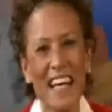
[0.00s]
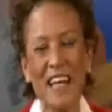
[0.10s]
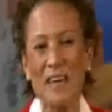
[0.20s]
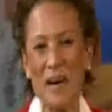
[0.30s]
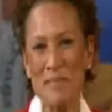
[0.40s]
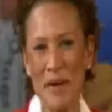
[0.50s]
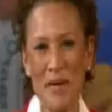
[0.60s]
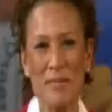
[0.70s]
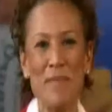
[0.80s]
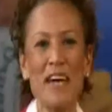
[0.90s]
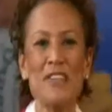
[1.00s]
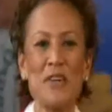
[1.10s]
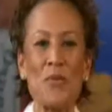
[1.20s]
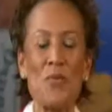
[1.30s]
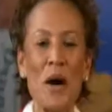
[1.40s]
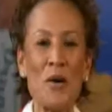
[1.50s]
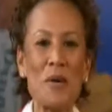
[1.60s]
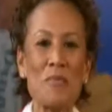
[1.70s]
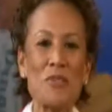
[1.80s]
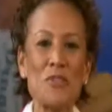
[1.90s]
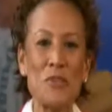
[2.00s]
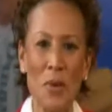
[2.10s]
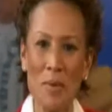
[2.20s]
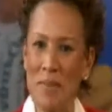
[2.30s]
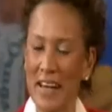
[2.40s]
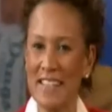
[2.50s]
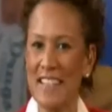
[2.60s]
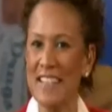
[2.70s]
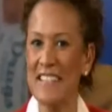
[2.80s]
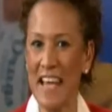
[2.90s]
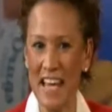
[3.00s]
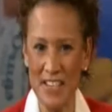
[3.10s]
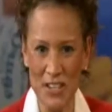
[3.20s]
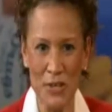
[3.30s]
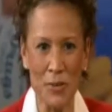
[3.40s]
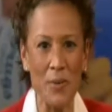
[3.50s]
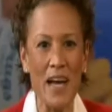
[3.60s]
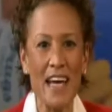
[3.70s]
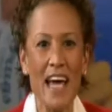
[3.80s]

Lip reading: Hello, I'm Mary Major. Welcome to Your Medicines and You,